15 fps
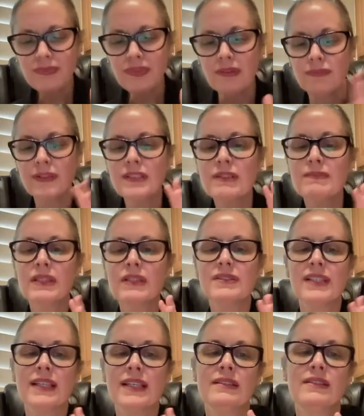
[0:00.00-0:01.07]
fundamental
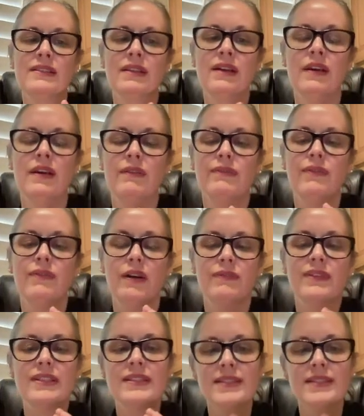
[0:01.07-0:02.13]
tenets of
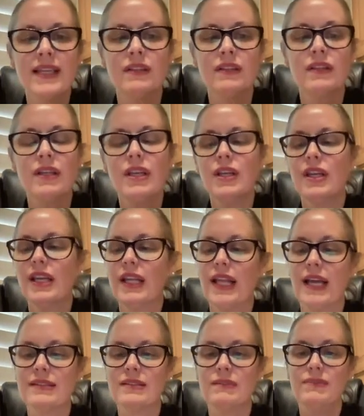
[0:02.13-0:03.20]
consent. It
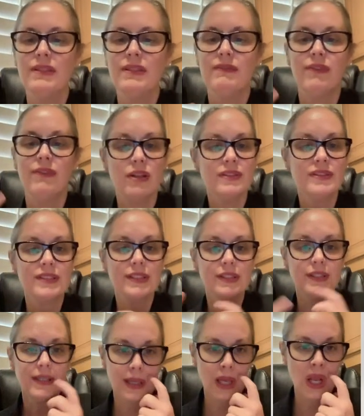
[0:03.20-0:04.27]
has to be
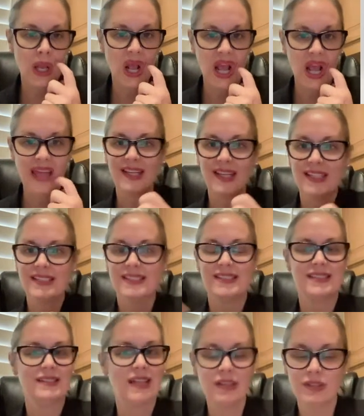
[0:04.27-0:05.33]
voluntary, that is,
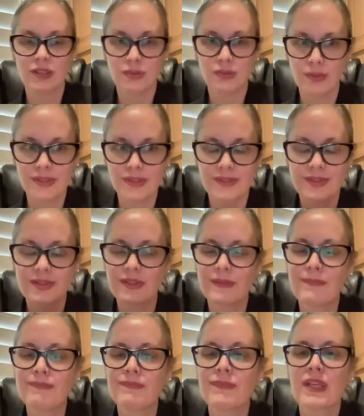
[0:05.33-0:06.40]
it's not coerced.
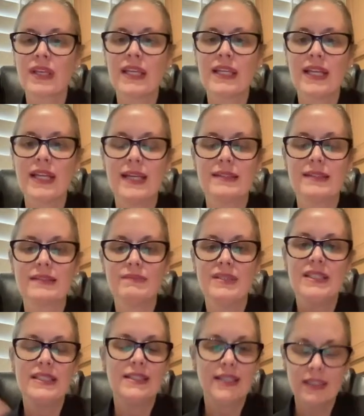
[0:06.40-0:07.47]
It has to
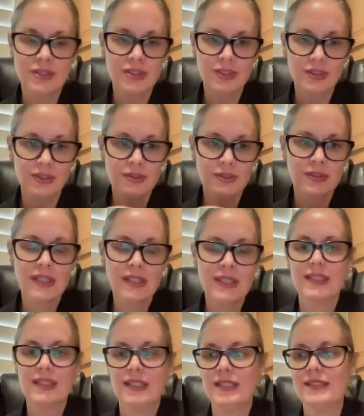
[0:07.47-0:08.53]
be intentional,
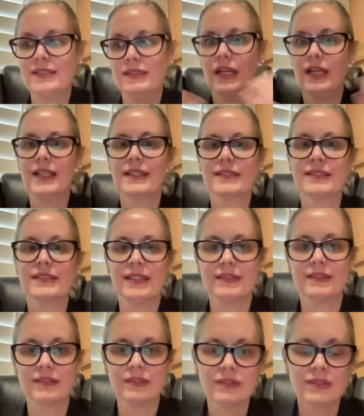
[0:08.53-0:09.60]
that is not
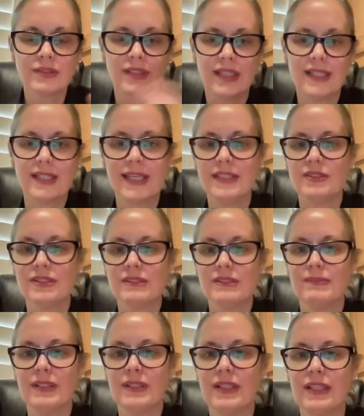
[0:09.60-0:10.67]
accidental. I can't just
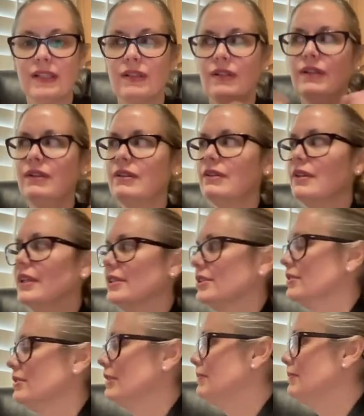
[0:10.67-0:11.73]
be like, oh, I
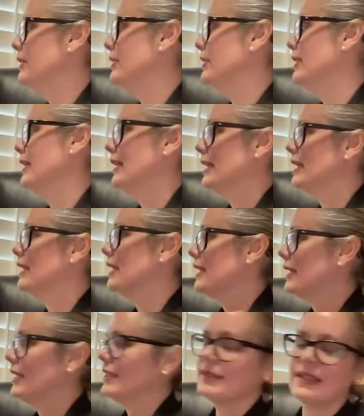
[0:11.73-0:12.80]
showed up here and I
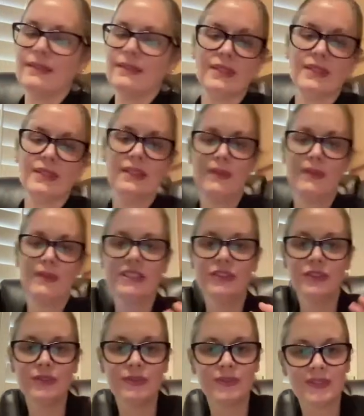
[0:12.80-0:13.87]
guess I'm going to pay
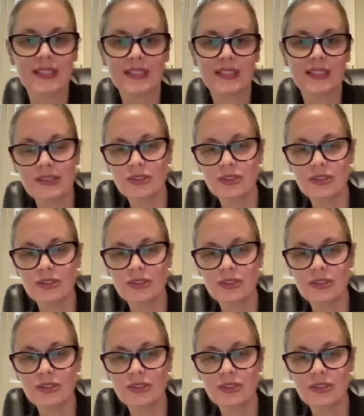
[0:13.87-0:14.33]
dues at this